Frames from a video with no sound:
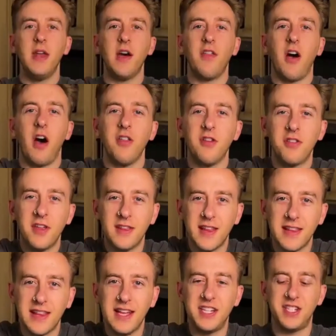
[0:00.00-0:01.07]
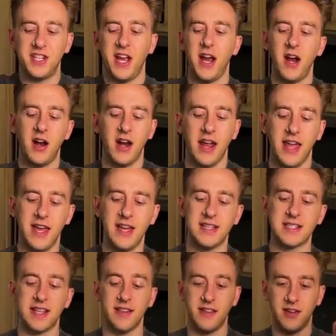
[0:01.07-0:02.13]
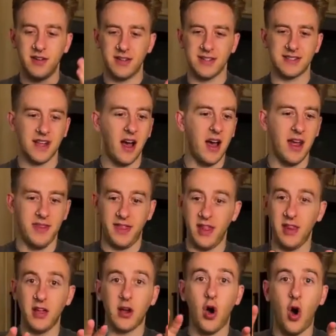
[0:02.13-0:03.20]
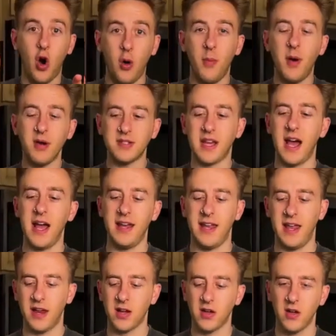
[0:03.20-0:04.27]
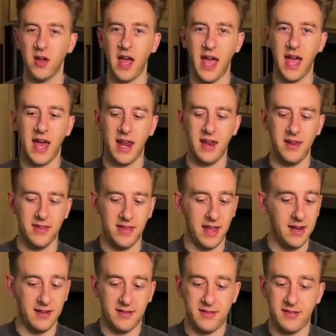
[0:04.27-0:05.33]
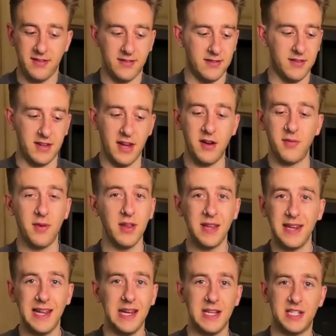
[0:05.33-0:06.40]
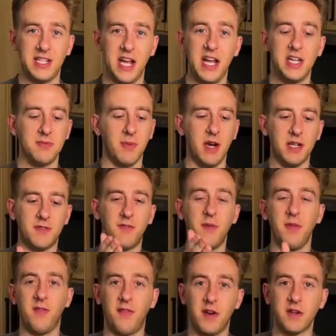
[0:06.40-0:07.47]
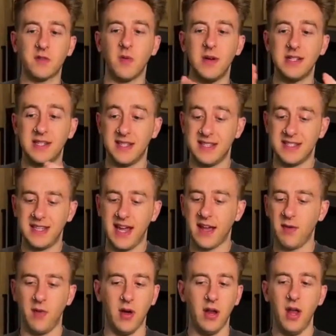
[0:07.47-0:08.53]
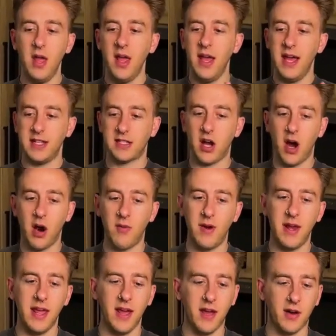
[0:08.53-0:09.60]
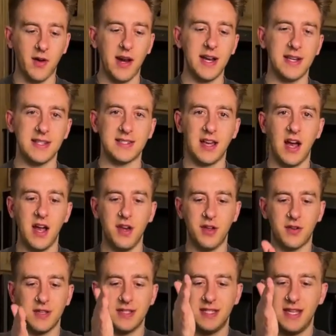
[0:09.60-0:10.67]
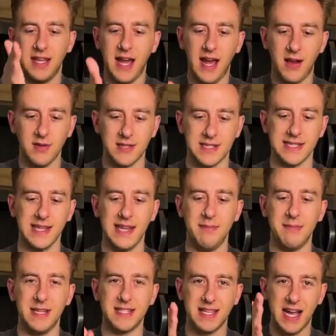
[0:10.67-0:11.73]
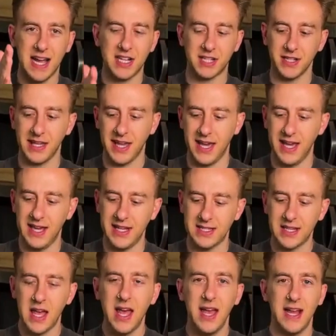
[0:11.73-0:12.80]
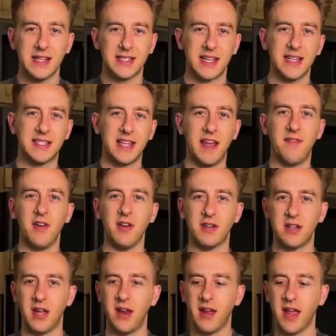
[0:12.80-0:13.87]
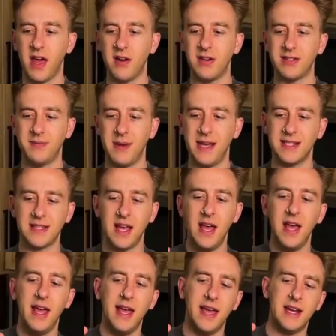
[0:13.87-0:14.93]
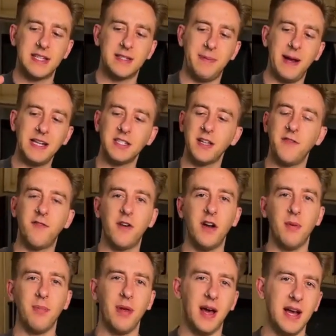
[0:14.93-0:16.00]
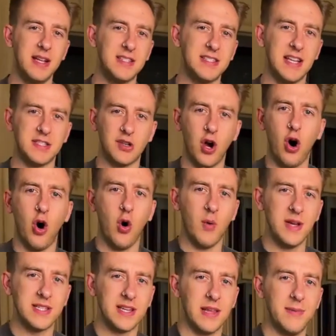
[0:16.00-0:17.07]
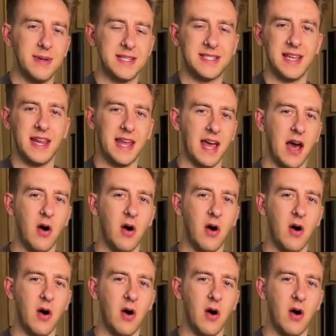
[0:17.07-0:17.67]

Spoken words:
Now the other thing that they share is their design. They look almost identical, and they just didn't really need to change much from the first one to the second one. It's already a great design. You can see how slim this actually is. It's gonna save you a ton of counter space, and especially for an appliance that's always gonna be sitting